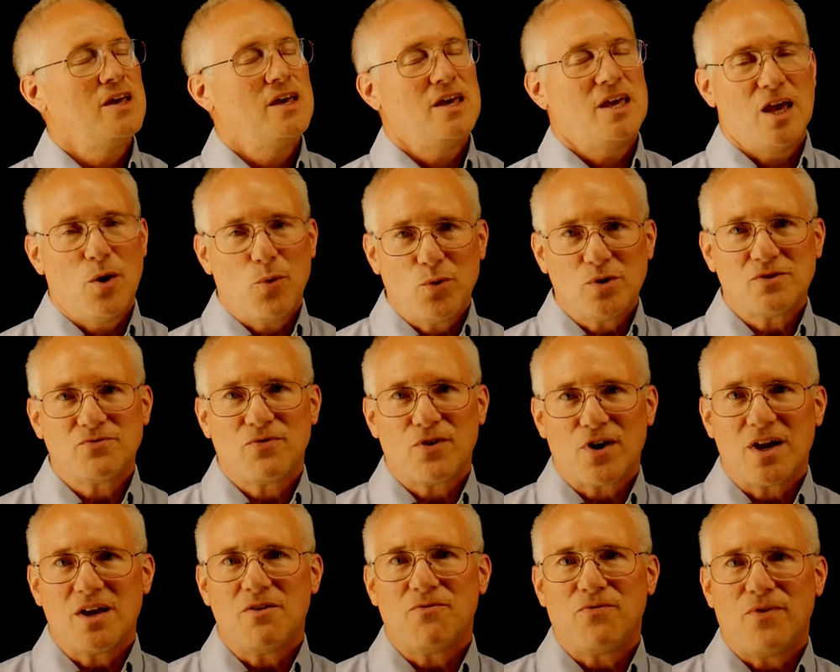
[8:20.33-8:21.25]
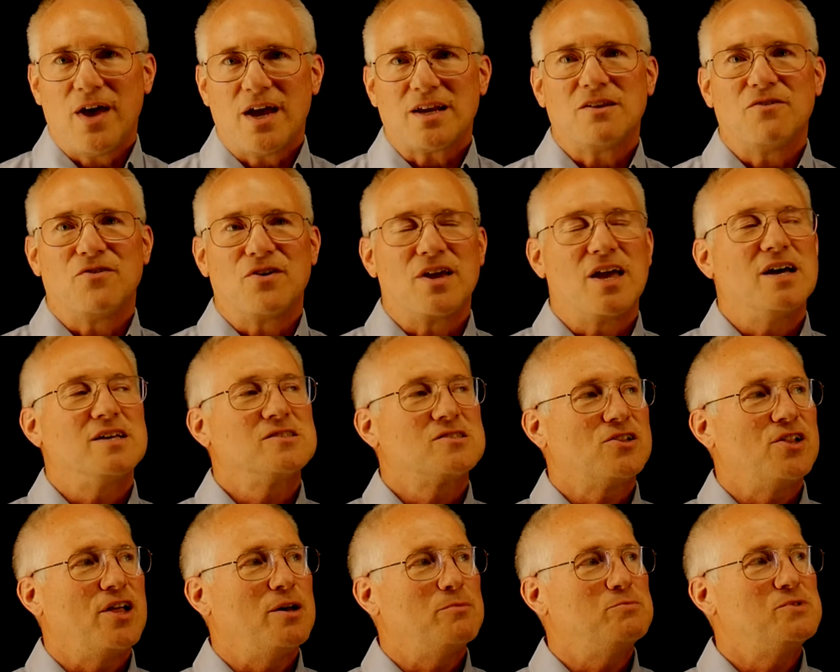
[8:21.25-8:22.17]
It was very effective against
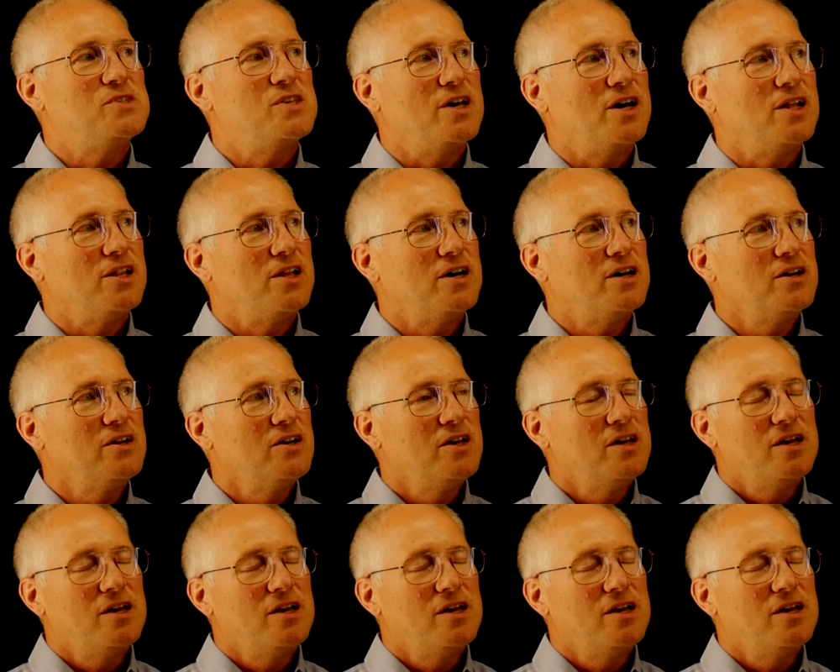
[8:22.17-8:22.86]
Klebsiella,